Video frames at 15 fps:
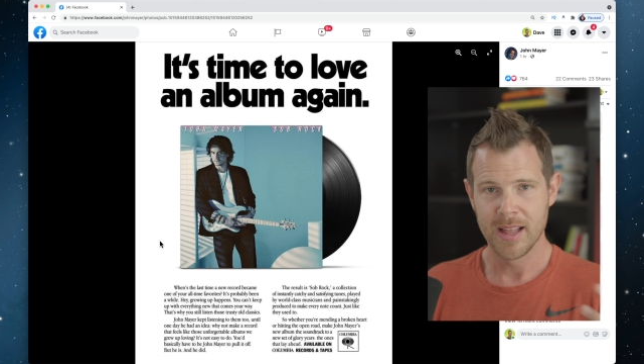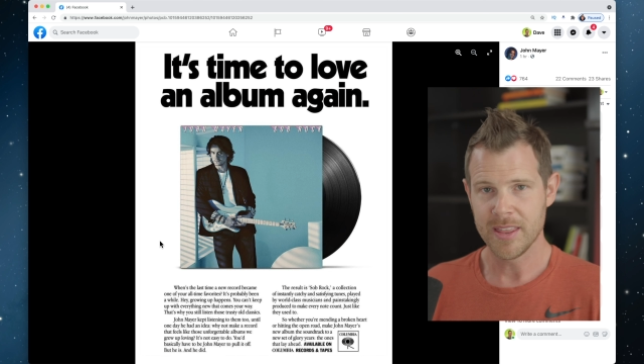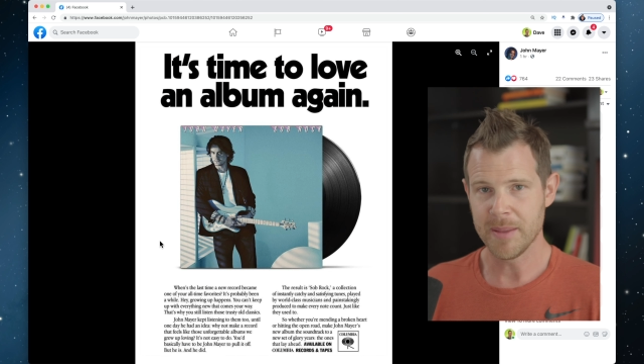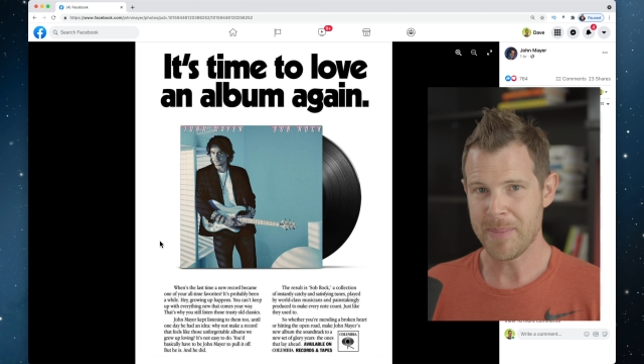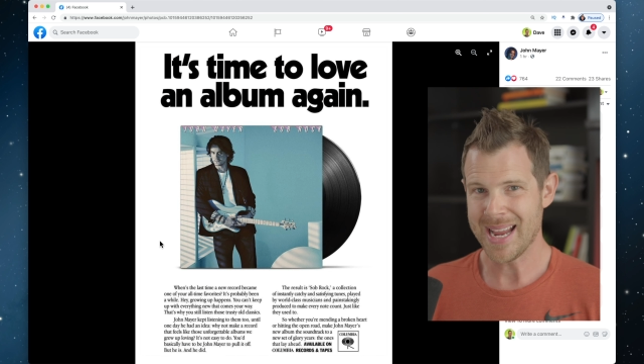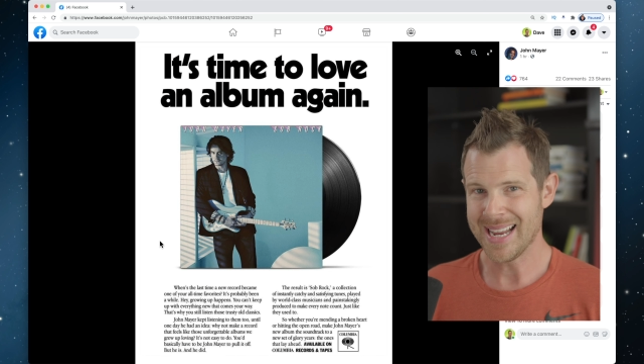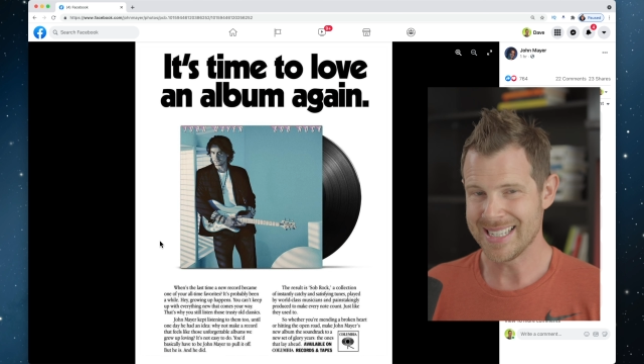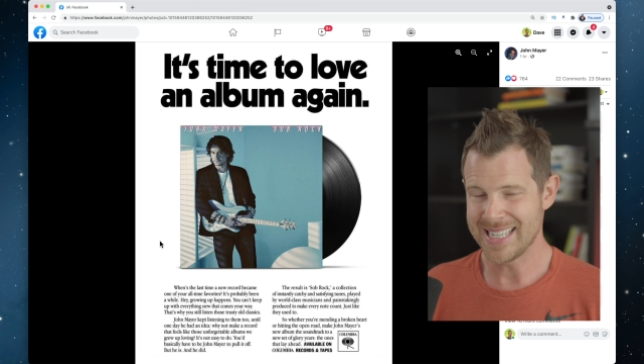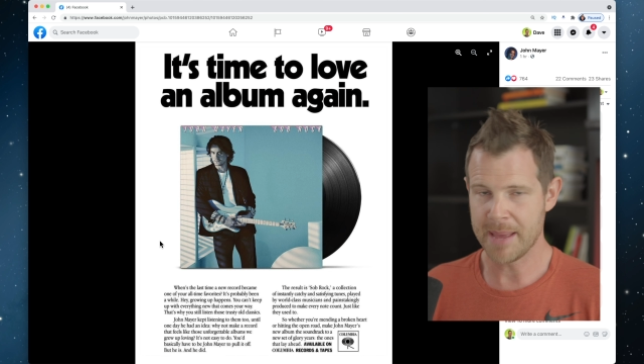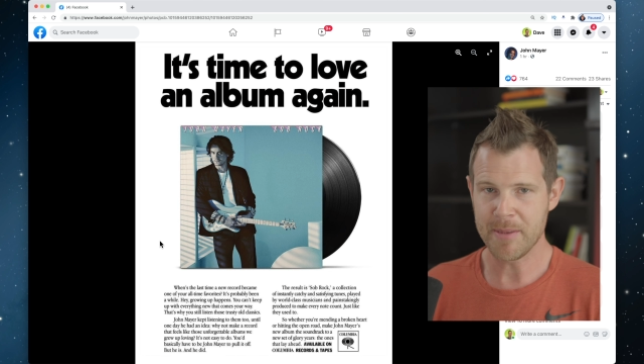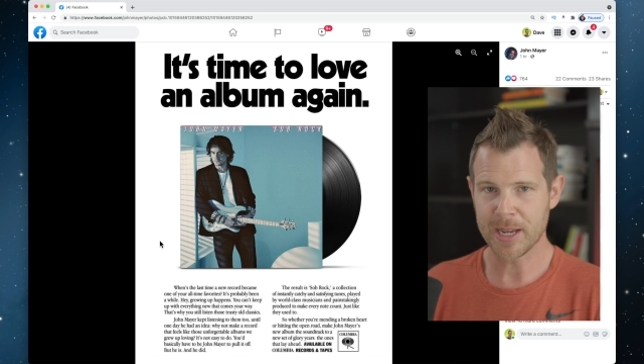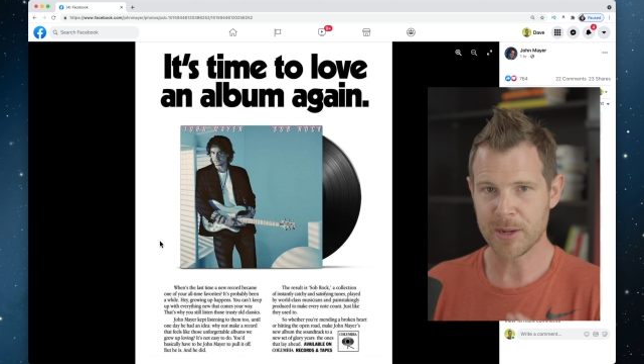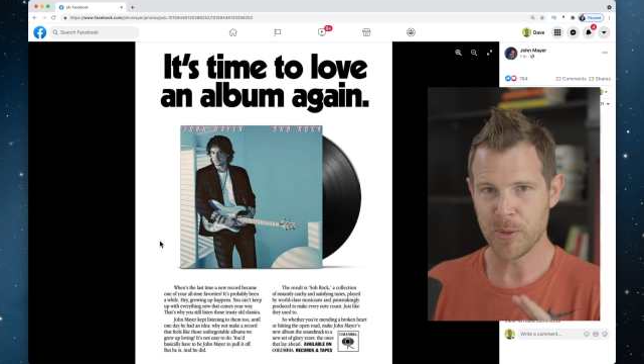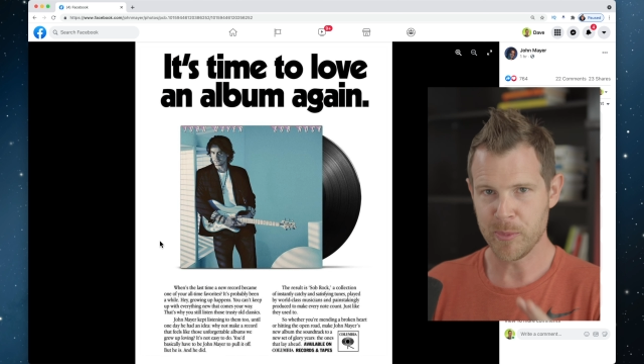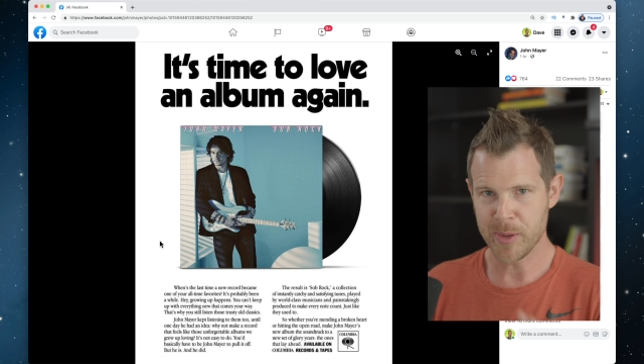the
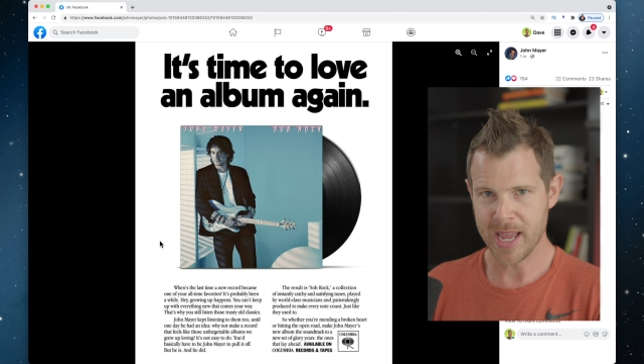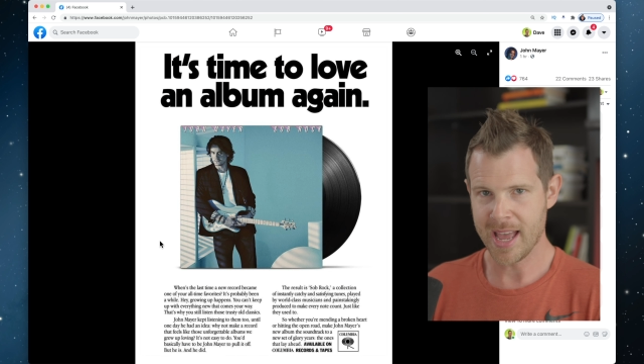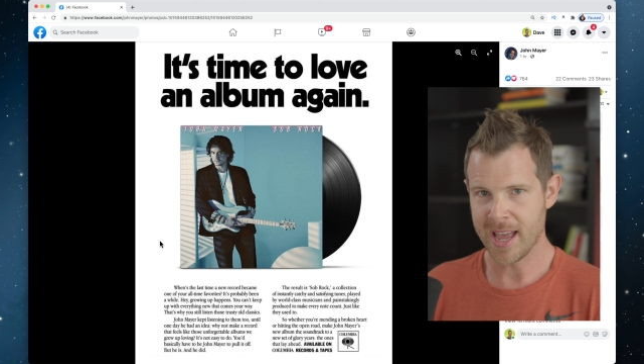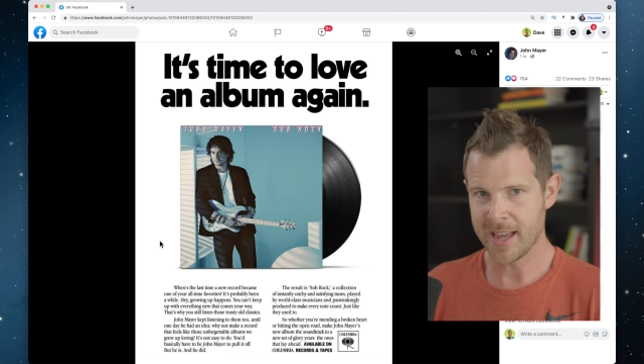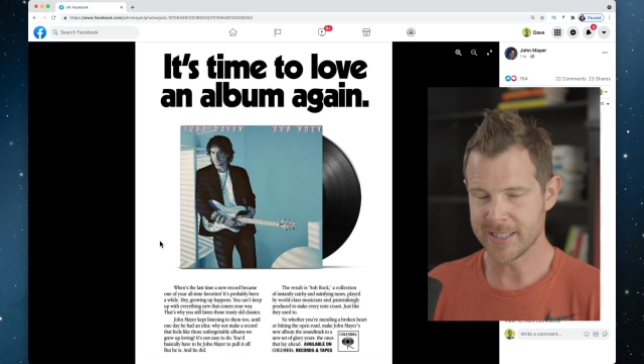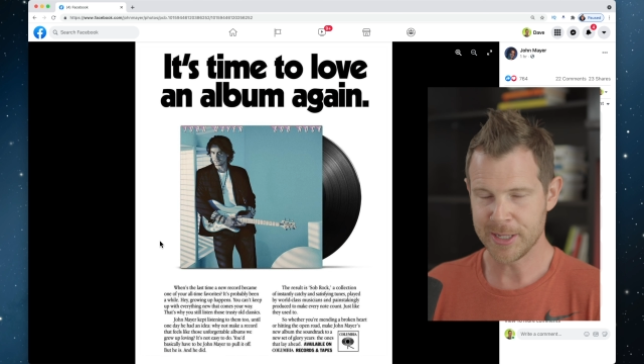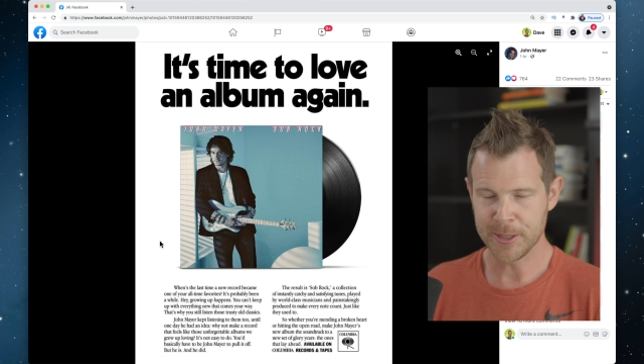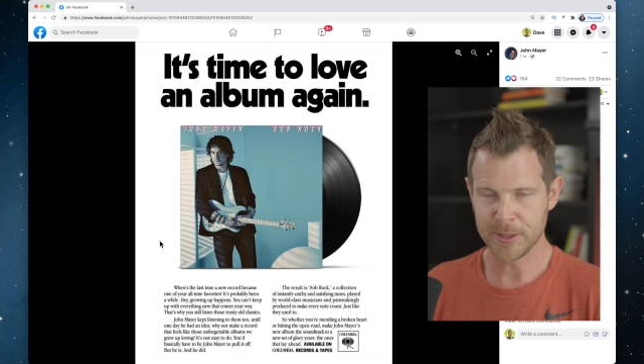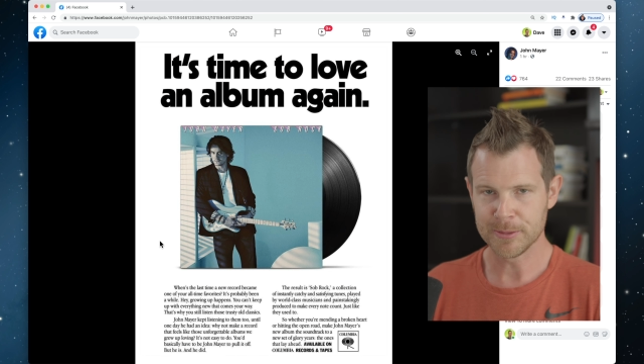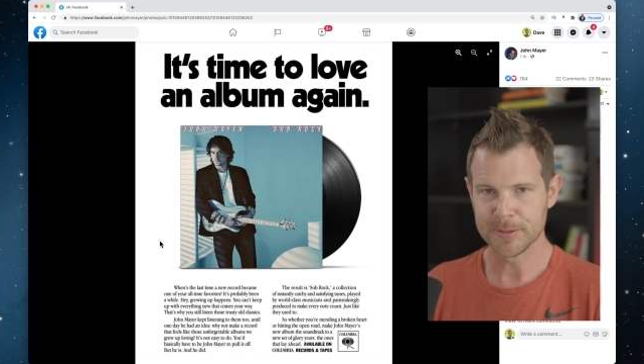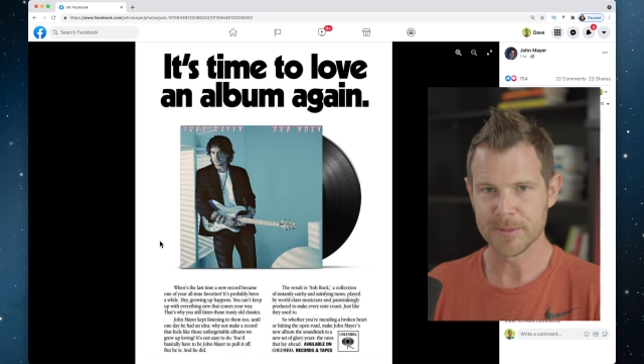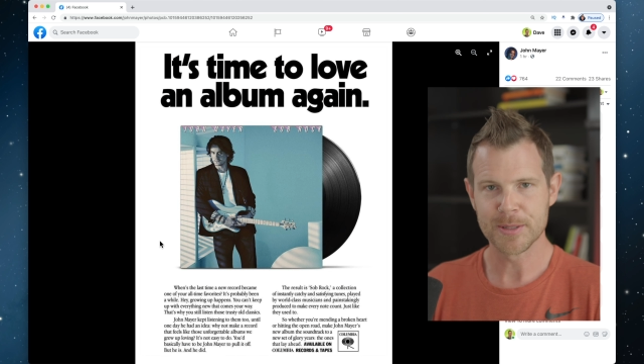pandemic when we had, you know,